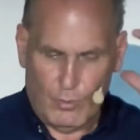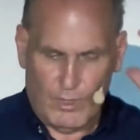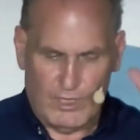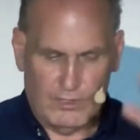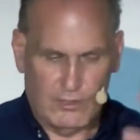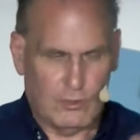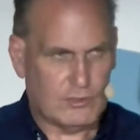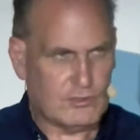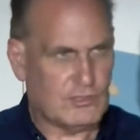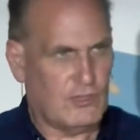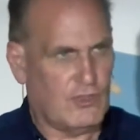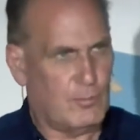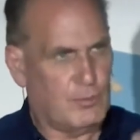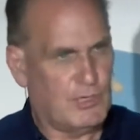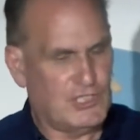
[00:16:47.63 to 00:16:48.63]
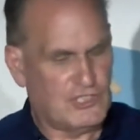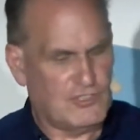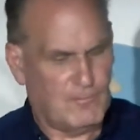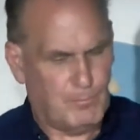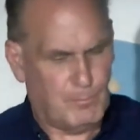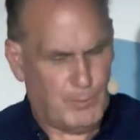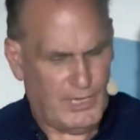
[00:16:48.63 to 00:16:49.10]
We look to the Prince
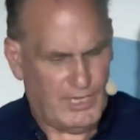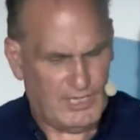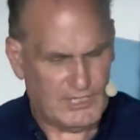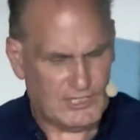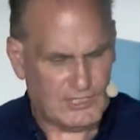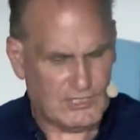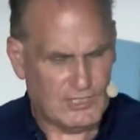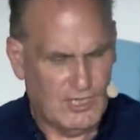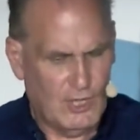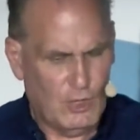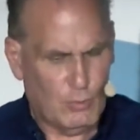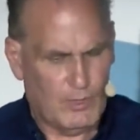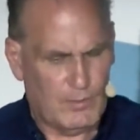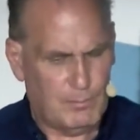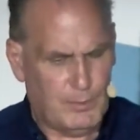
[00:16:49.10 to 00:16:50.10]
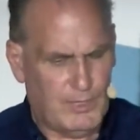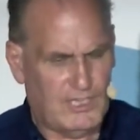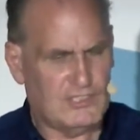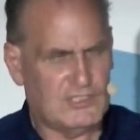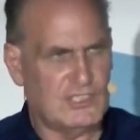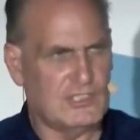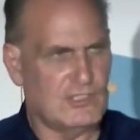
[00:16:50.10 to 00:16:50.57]
of Peace when
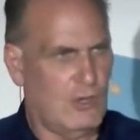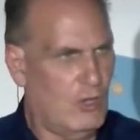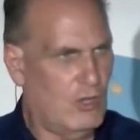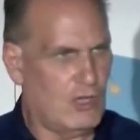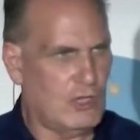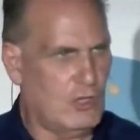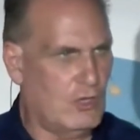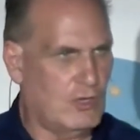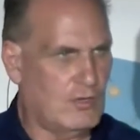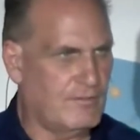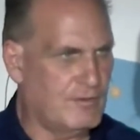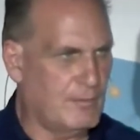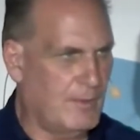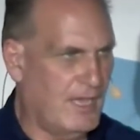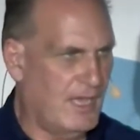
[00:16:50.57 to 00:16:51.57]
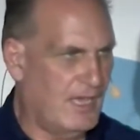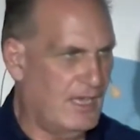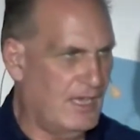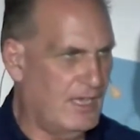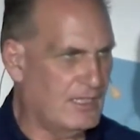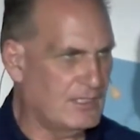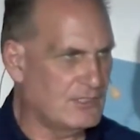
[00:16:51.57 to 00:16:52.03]
peace is long gone from our
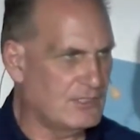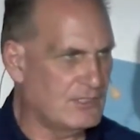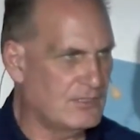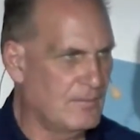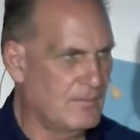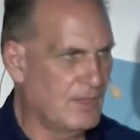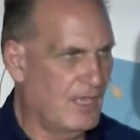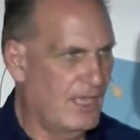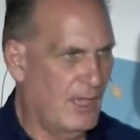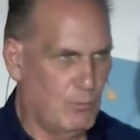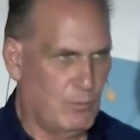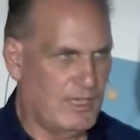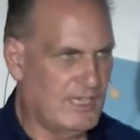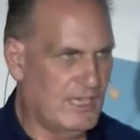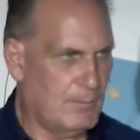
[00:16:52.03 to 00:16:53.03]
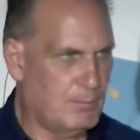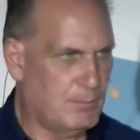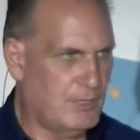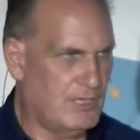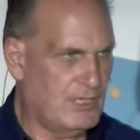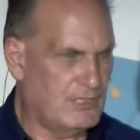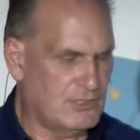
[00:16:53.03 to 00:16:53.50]
hearts, and we
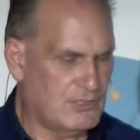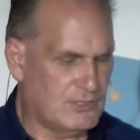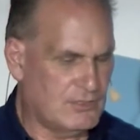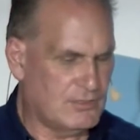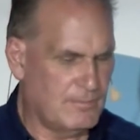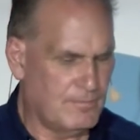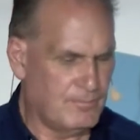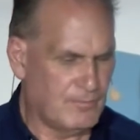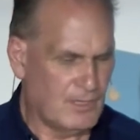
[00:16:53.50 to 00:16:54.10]
get peace.